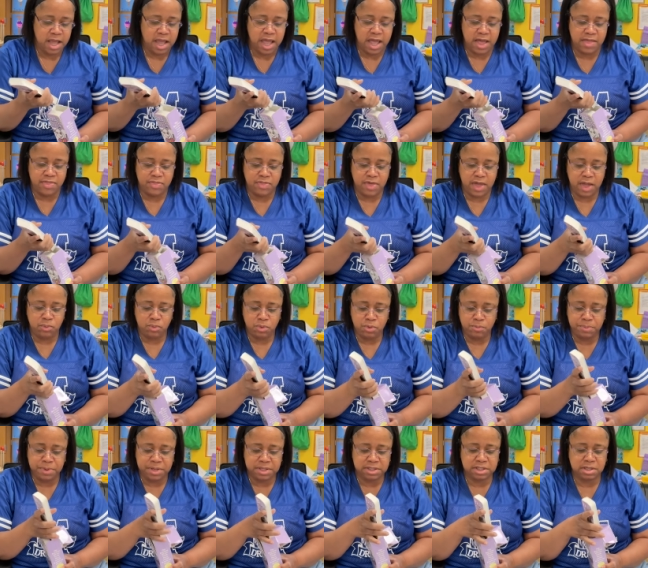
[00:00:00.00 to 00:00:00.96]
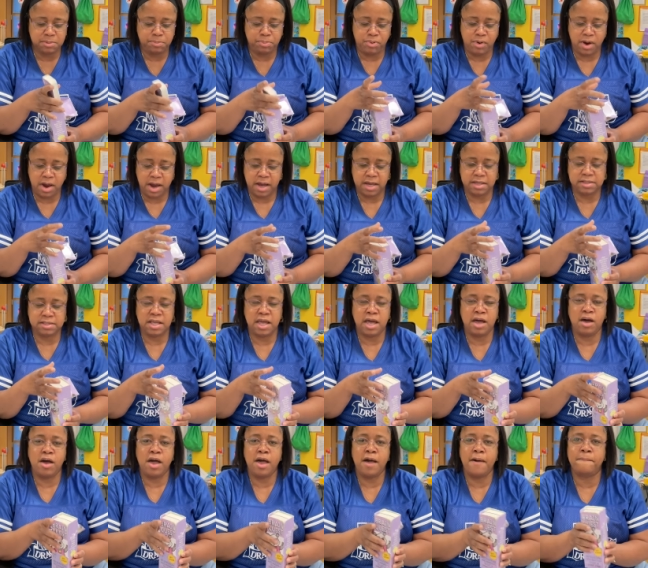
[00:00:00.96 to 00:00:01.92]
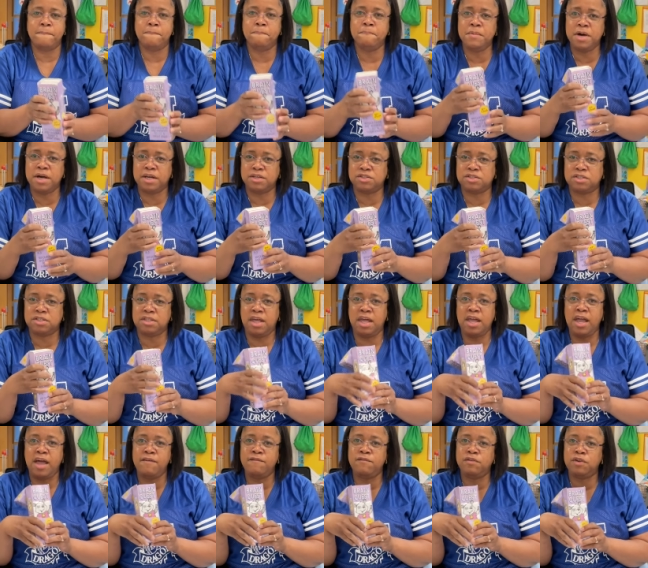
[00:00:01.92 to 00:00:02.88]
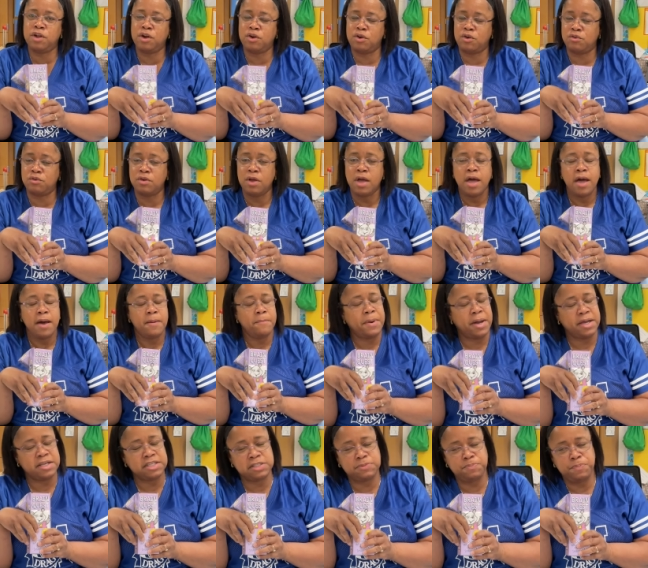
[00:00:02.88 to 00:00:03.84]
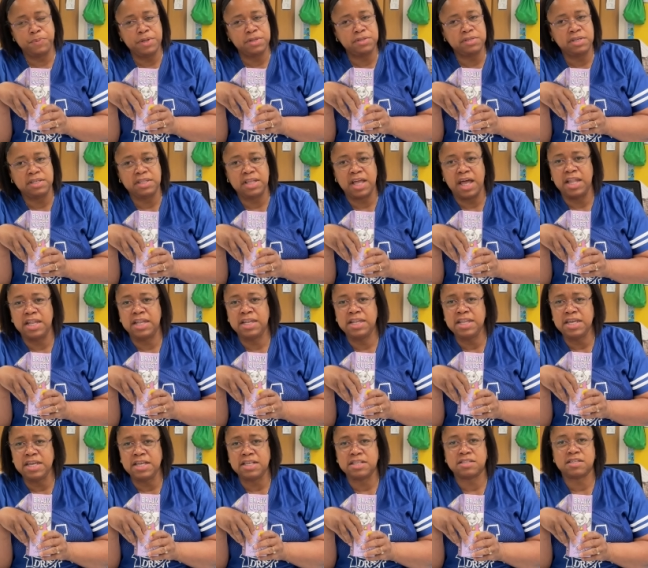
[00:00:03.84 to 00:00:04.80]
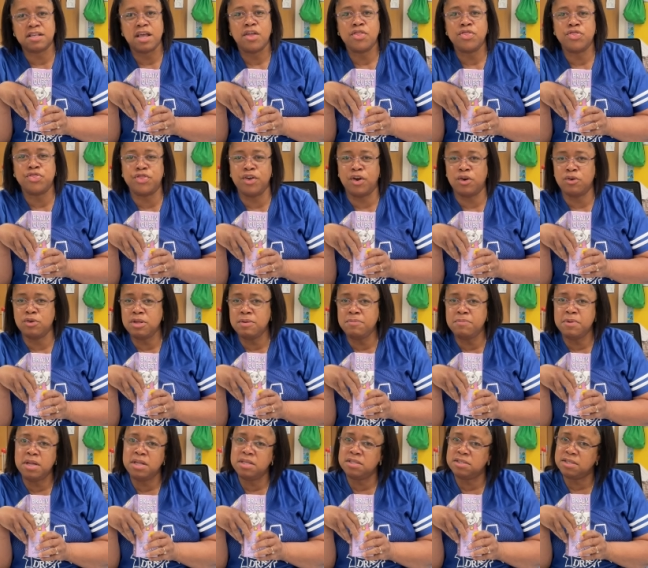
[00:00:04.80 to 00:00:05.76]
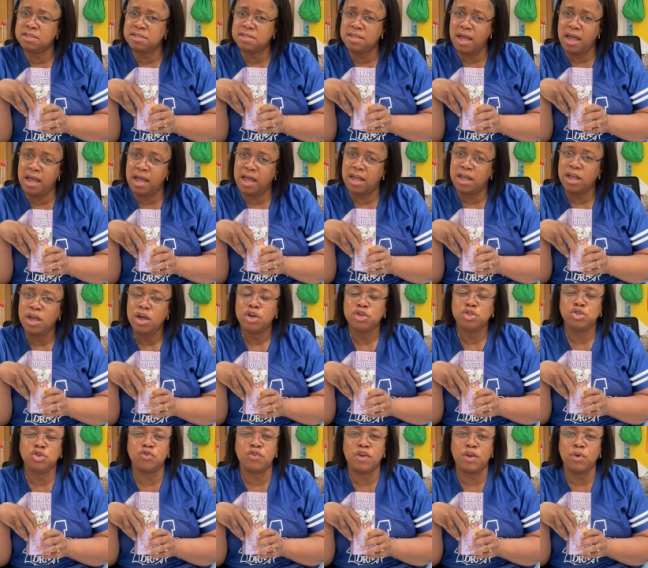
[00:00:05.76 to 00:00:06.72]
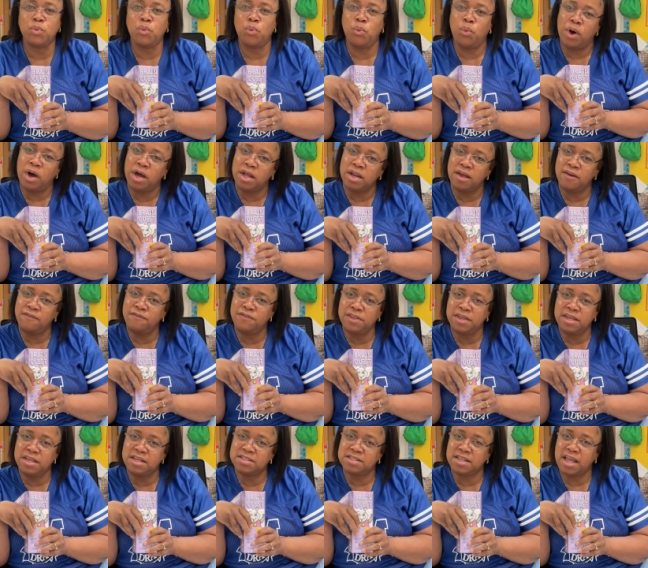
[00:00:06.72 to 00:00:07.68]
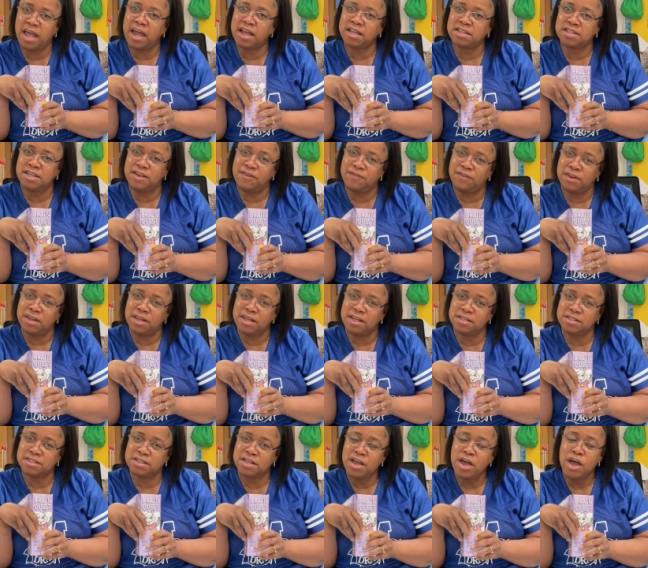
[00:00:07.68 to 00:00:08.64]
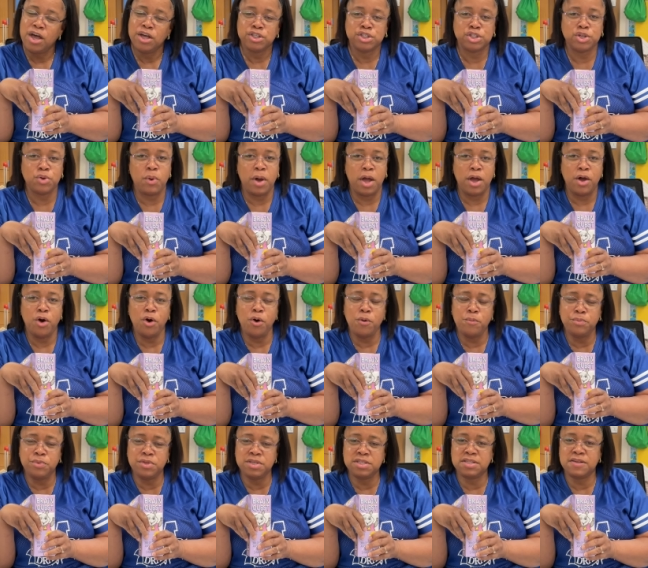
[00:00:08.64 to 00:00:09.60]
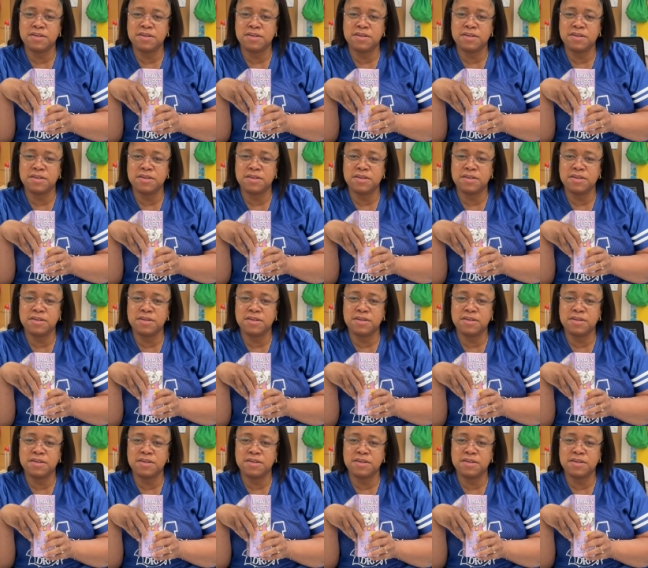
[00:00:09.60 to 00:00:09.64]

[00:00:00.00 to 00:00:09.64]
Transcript: and they will be surprised at how much they have learned by spending at least 30 minutes a day doing one of these activities. So I hope this